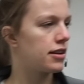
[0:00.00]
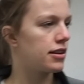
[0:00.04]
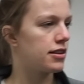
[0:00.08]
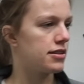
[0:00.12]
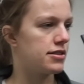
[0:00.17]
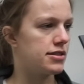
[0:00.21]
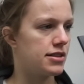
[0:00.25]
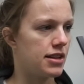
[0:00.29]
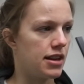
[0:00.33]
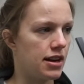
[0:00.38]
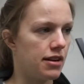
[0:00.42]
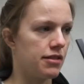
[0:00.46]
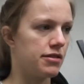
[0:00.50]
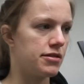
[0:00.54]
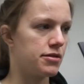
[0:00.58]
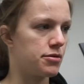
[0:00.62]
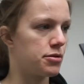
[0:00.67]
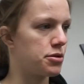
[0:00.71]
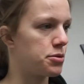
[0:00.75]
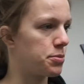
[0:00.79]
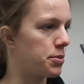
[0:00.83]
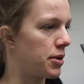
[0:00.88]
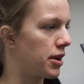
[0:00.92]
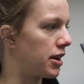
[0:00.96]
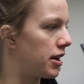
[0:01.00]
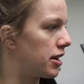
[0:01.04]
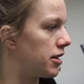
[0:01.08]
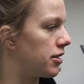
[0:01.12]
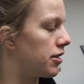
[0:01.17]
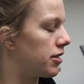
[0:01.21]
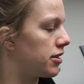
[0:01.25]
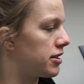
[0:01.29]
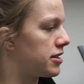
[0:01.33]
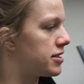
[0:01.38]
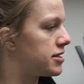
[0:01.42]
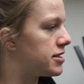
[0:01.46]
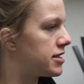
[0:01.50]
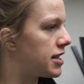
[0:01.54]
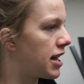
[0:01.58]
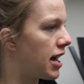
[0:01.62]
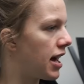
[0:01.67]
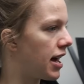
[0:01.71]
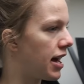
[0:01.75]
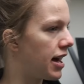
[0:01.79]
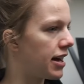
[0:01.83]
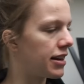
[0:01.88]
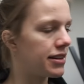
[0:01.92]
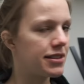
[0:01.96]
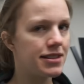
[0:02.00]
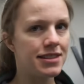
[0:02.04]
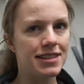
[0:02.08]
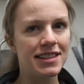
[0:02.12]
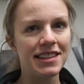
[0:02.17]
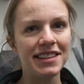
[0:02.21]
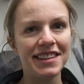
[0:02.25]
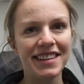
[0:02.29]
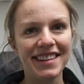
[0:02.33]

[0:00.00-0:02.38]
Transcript: because then I was responding to all these texts.